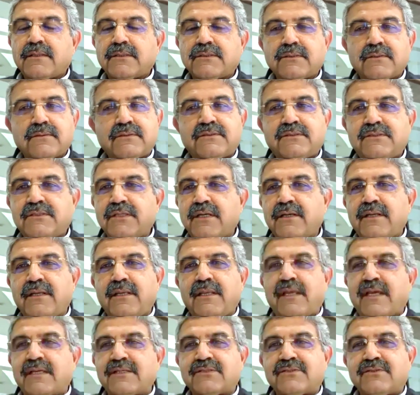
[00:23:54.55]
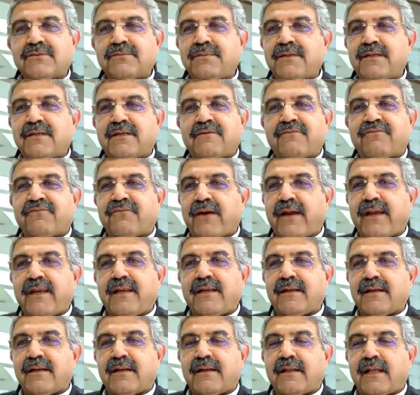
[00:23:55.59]
So journey has to be
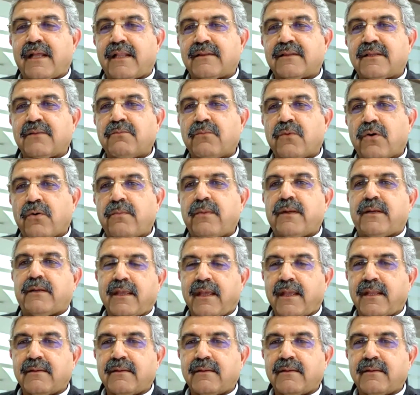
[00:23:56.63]
defined at the moment.